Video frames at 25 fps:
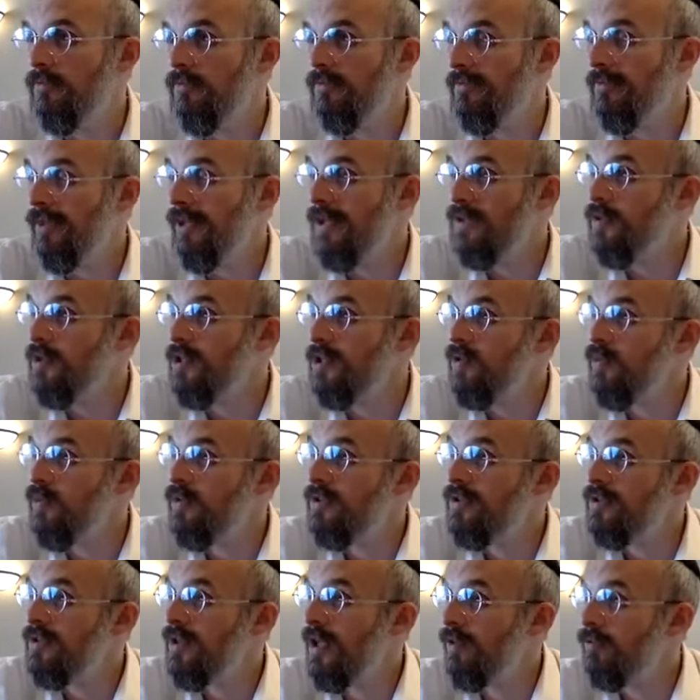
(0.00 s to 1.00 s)
That's what you would
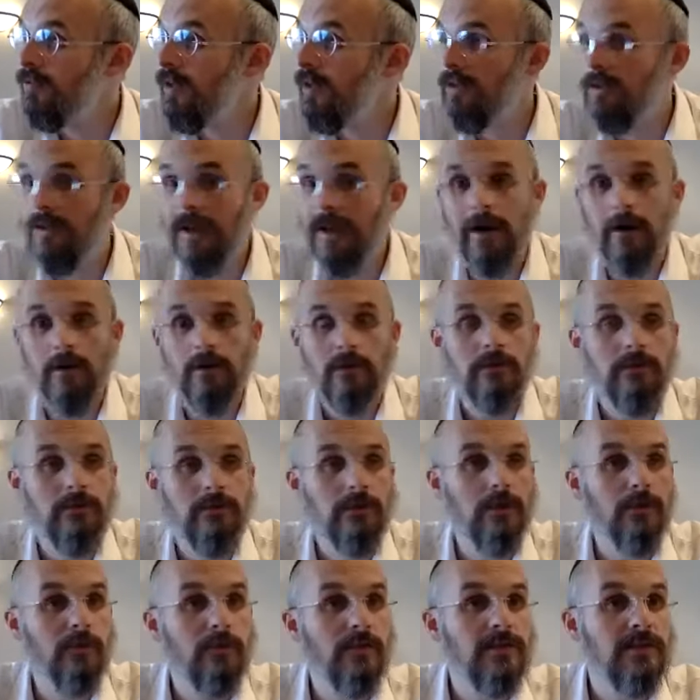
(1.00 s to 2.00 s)
say right now
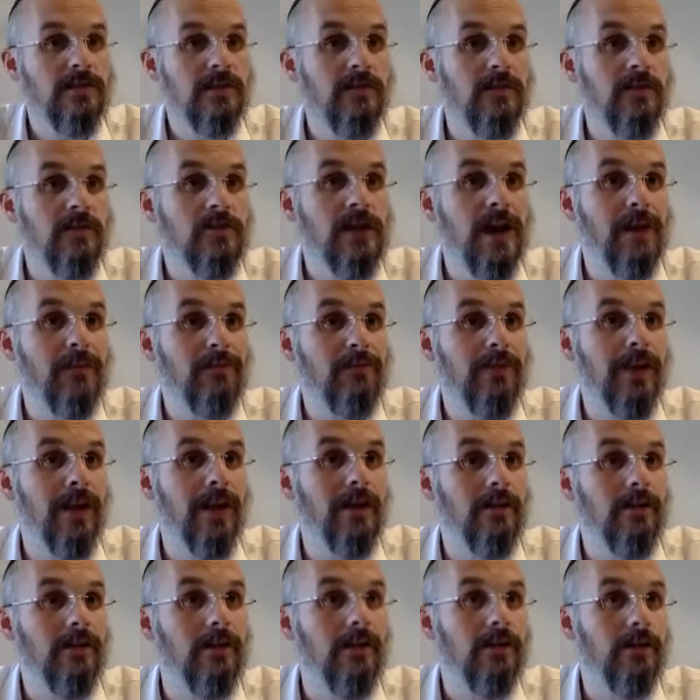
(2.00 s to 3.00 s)
if, we, if the chapter
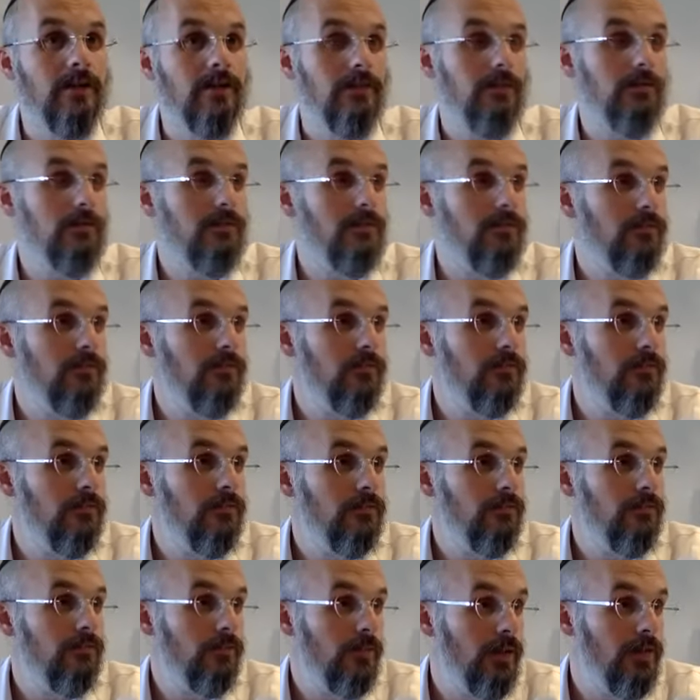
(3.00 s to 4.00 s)
ended here,
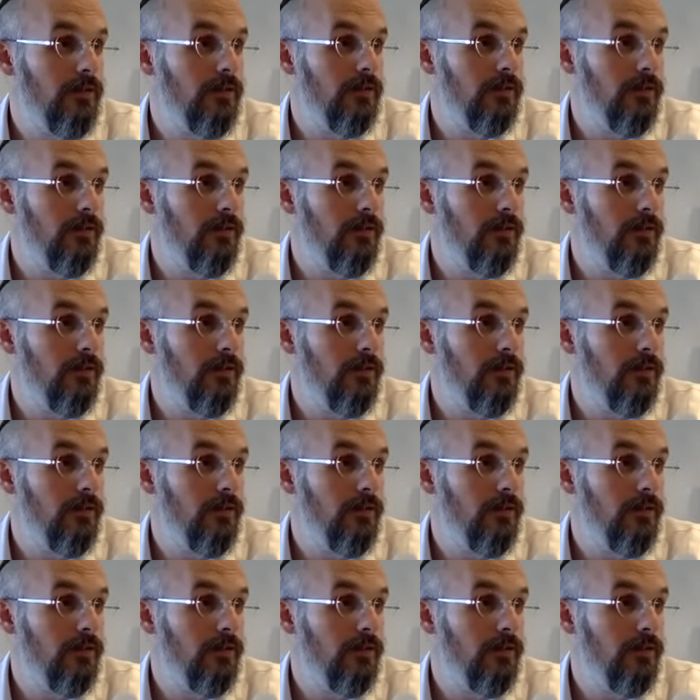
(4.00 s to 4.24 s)
right?